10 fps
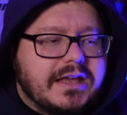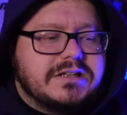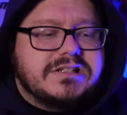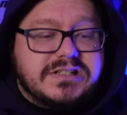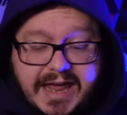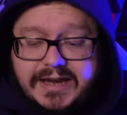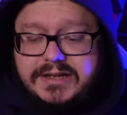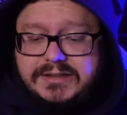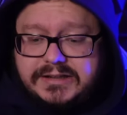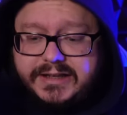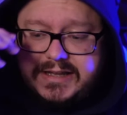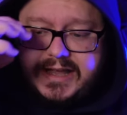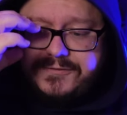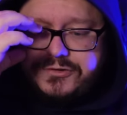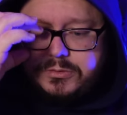Secondly,
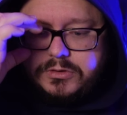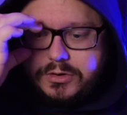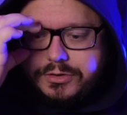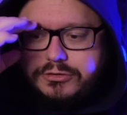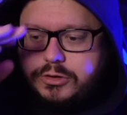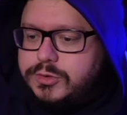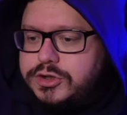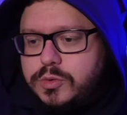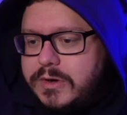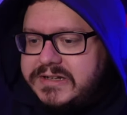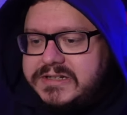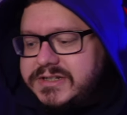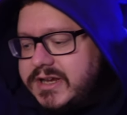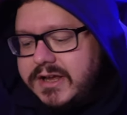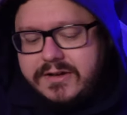if you look through tweets,
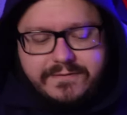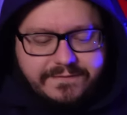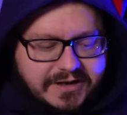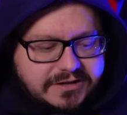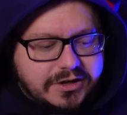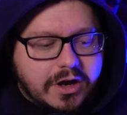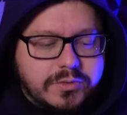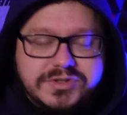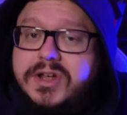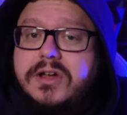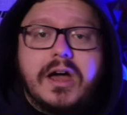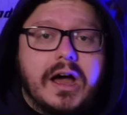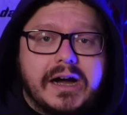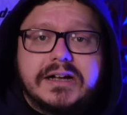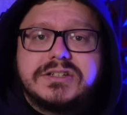videos,
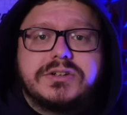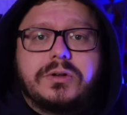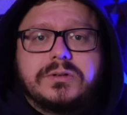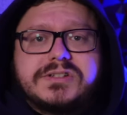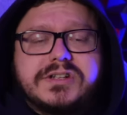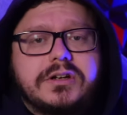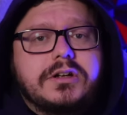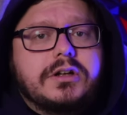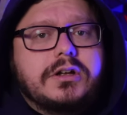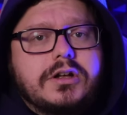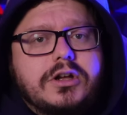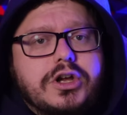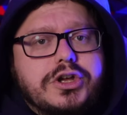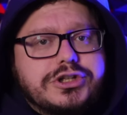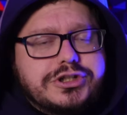articles,
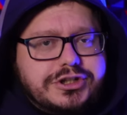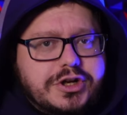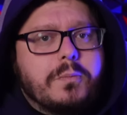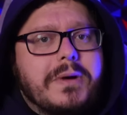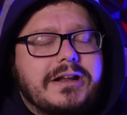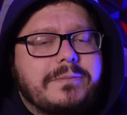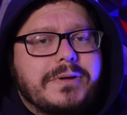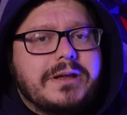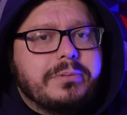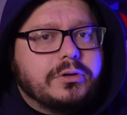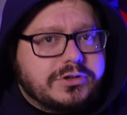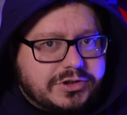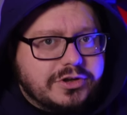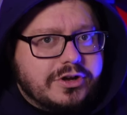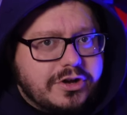so many people
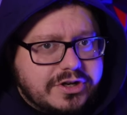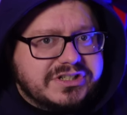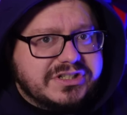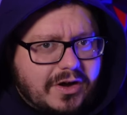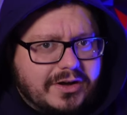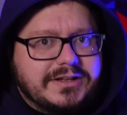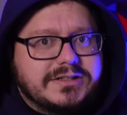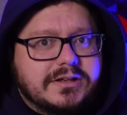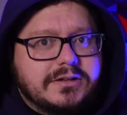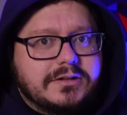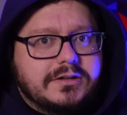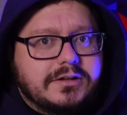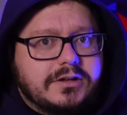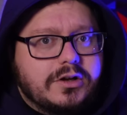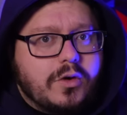took her side
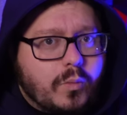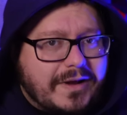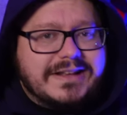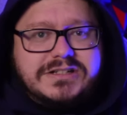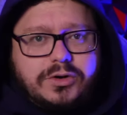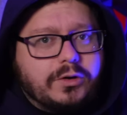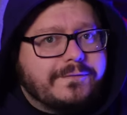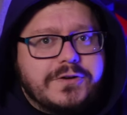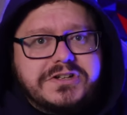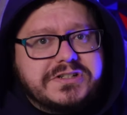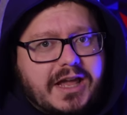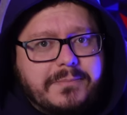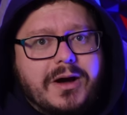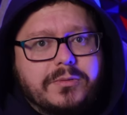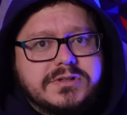when this all first came
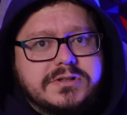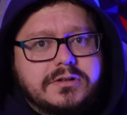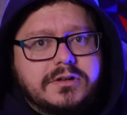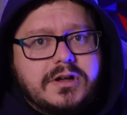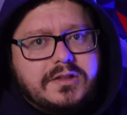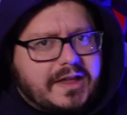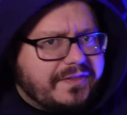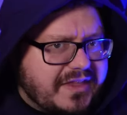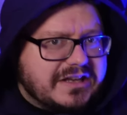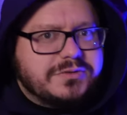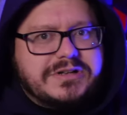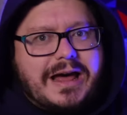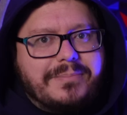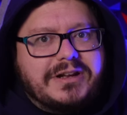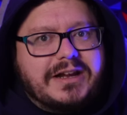out, that this was
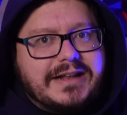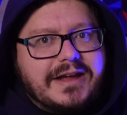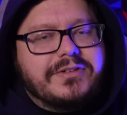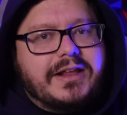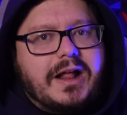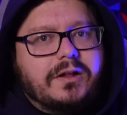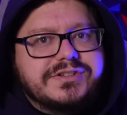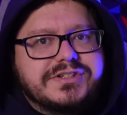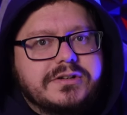happening and everything else.